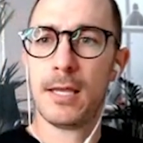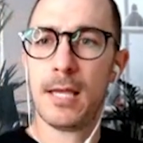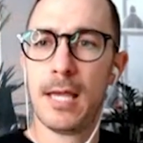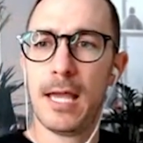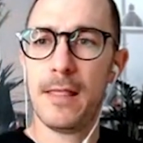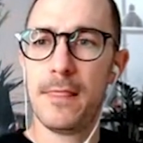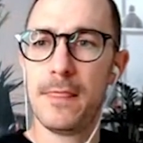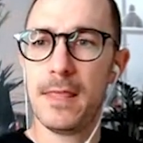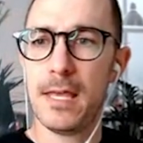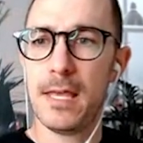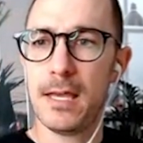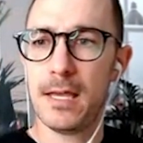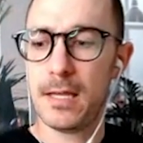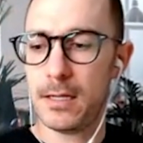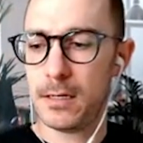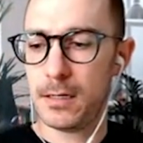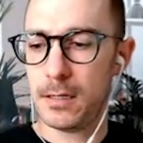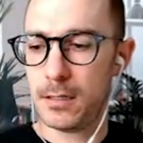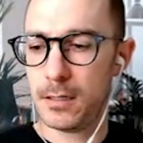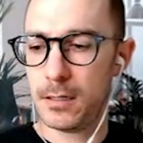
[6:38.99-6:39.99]
And
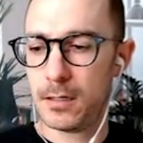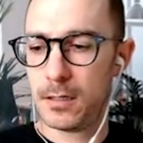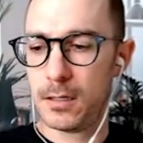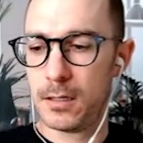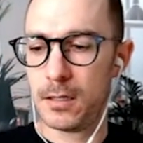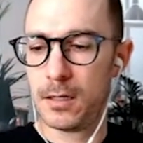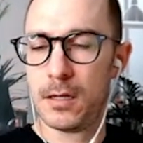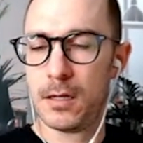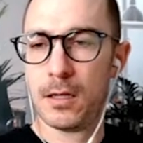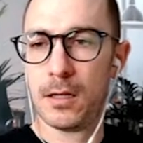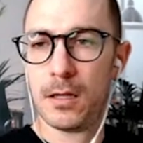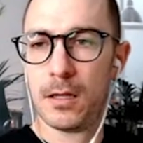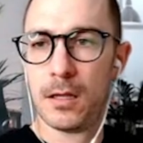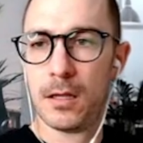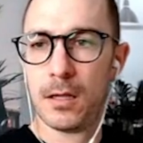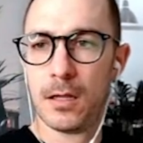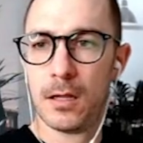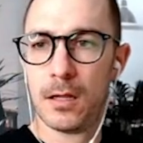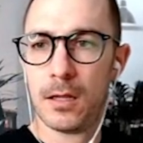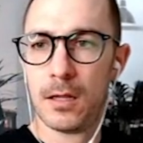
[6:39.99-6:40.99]
then,
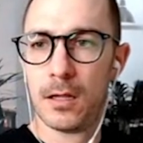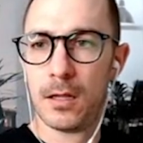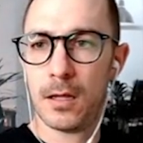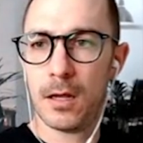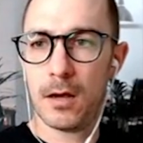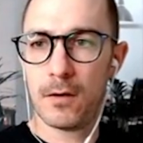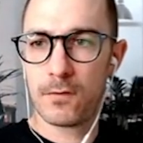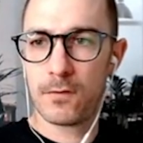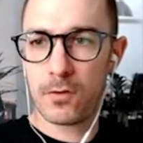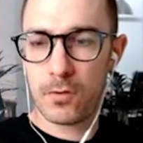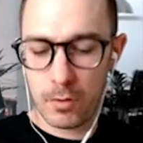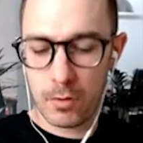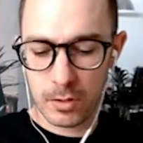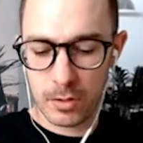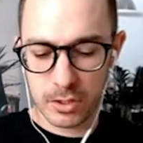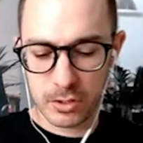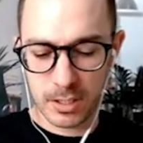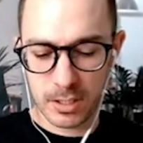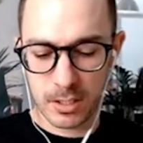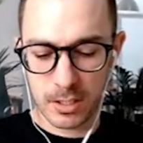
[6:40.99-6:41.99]
of course,
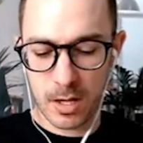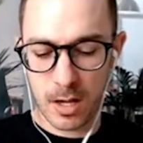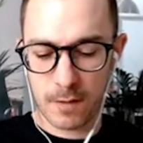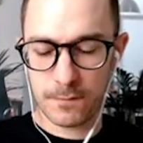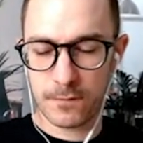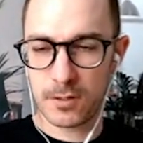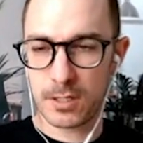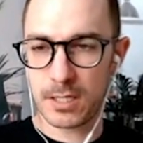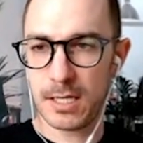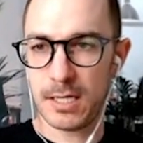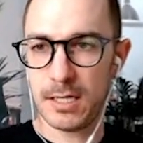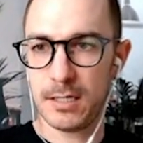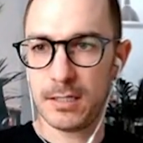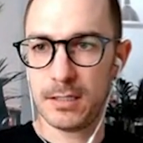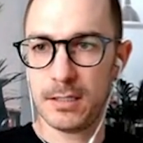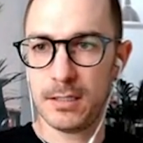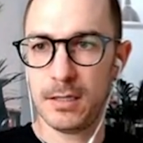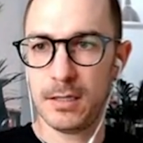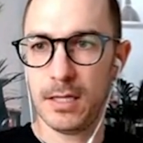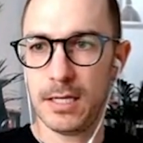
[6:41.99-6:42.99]
you cannot forget
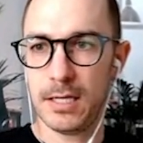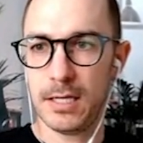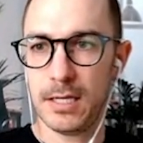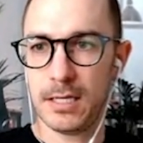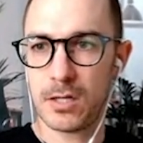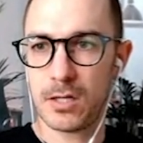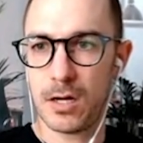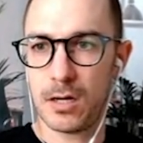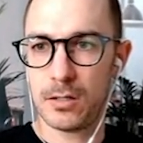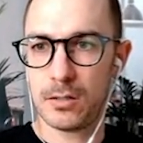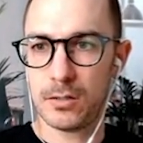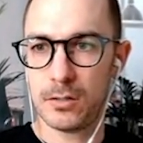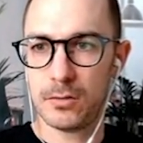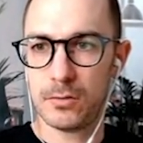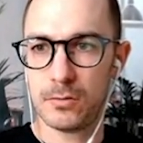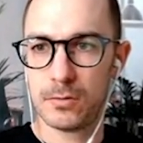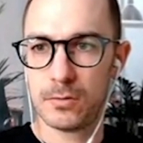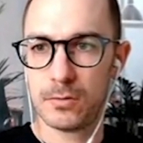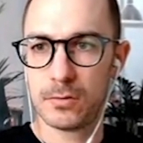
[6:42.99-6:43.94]
Lake Tahoe.